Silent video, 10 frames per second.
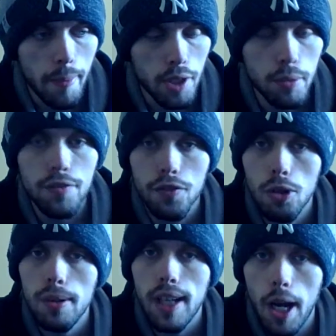going
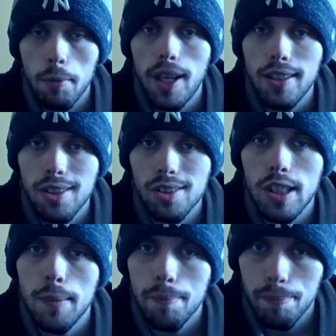forward, I would like to see
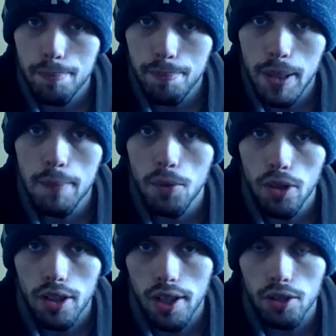them be
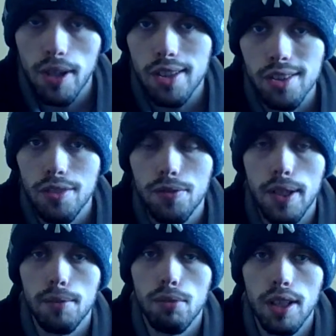more aggressive
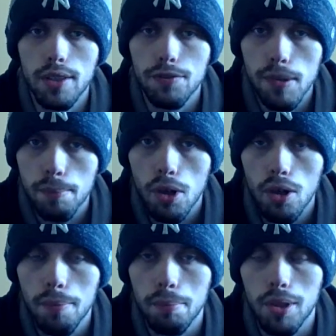in running the football.